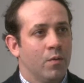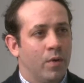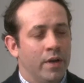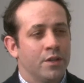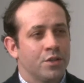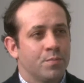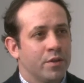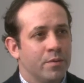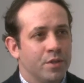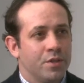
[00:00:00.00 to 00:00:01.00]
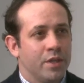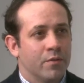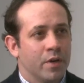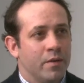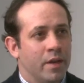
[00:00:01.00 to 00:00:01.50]
Why not just put the machine
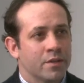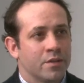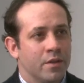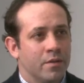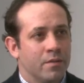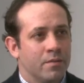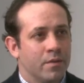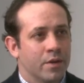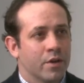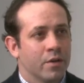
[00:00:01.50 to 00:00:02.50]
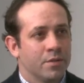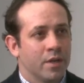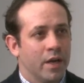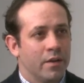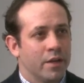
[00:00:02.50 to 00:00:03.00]
right next to the
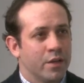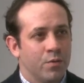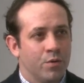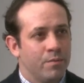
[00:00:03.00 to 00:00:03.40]
curbside like you would...